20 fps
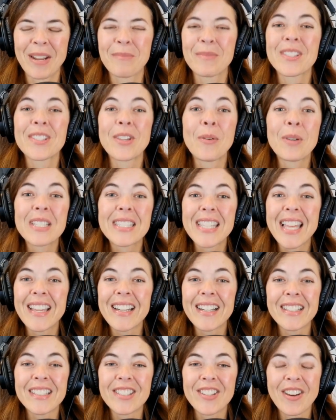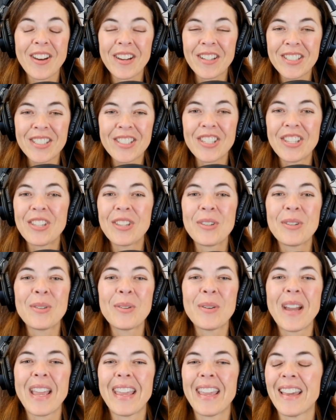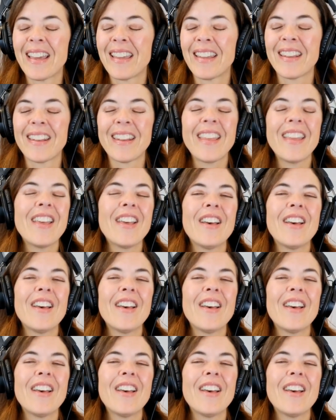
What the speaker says: I'm so excited to talk to you and